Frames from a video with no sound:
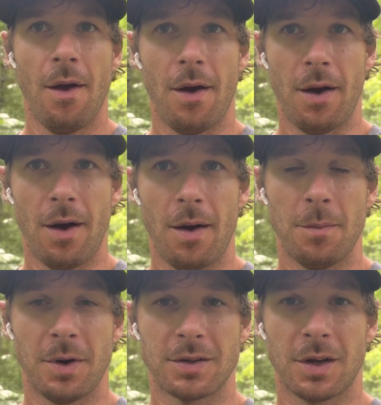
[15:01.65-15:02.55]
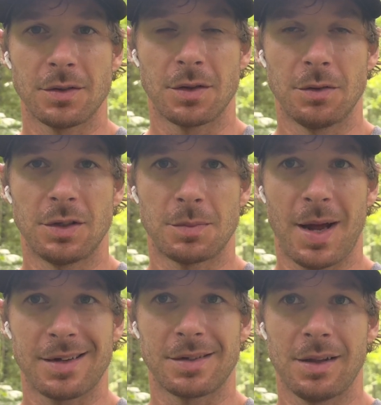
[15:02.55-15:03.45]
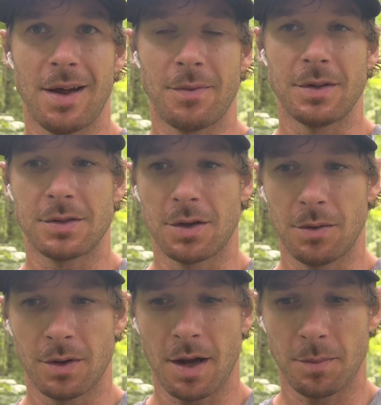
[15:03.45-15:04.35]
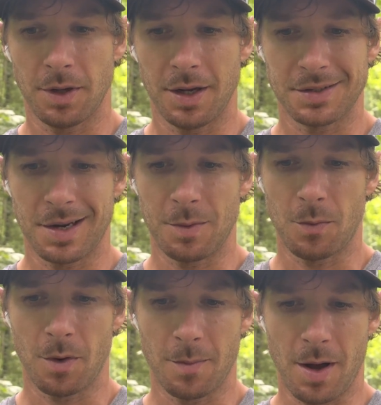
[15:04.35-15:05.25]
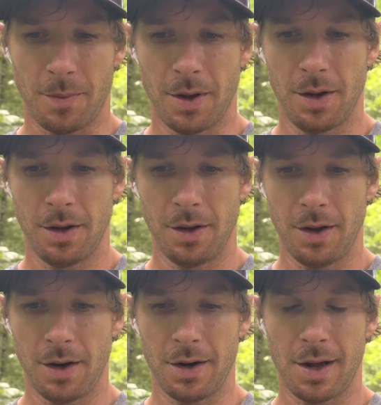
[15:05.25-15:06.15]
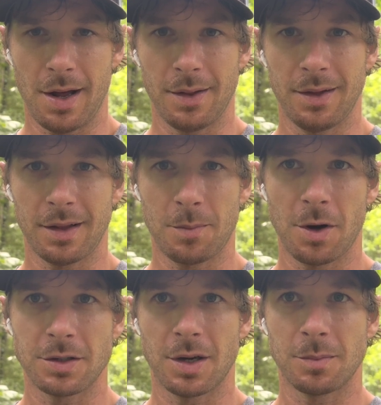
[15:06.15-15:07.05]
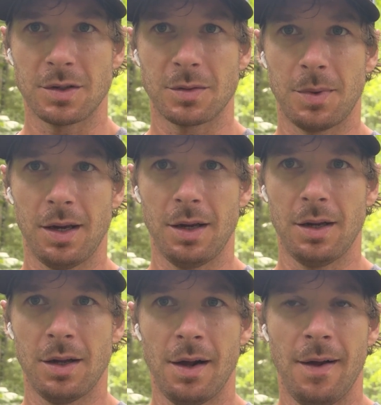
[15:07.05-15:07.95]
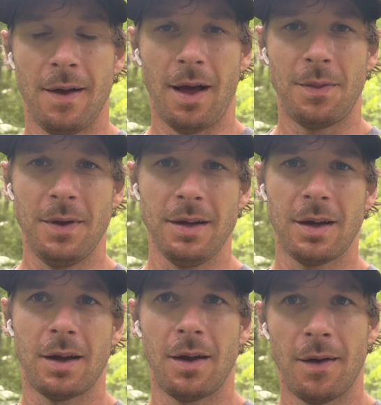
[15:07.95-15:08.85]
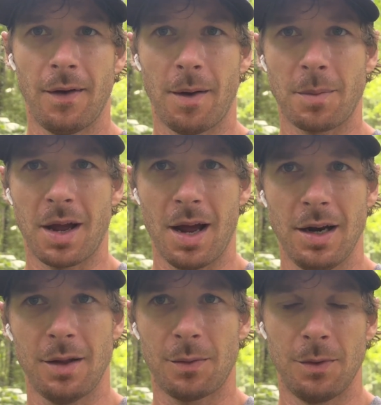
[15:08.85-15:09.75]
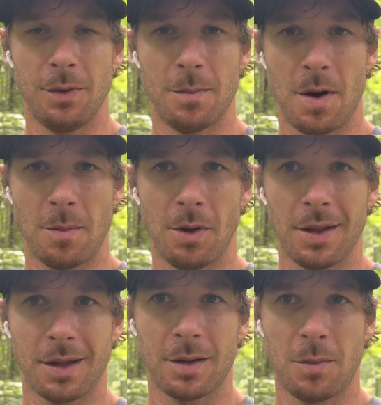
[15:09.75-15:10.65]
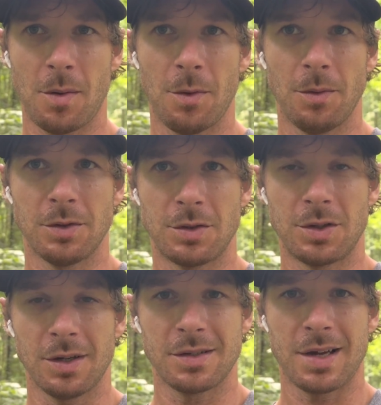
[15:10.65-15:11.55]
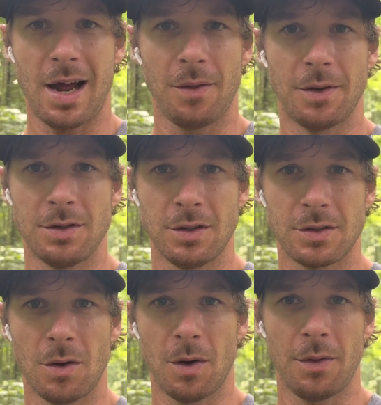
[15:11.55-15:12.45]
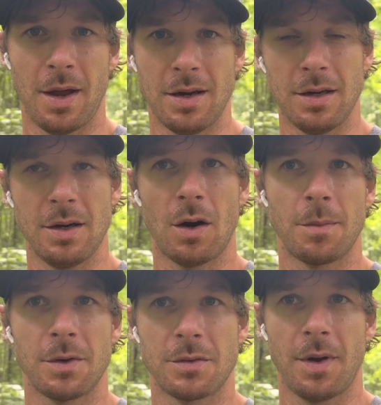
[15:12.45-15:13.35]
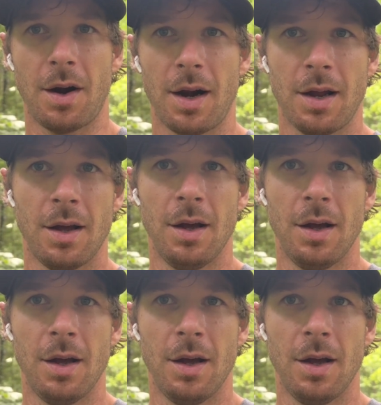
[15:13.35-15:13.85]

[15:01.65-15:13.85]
But it's also just past 11, so got plenty of time to warm up. And I think that brought you up to speed. I think I'm kind of through the bubble. I think the bubble was just south and just north and in Harper's Ferry.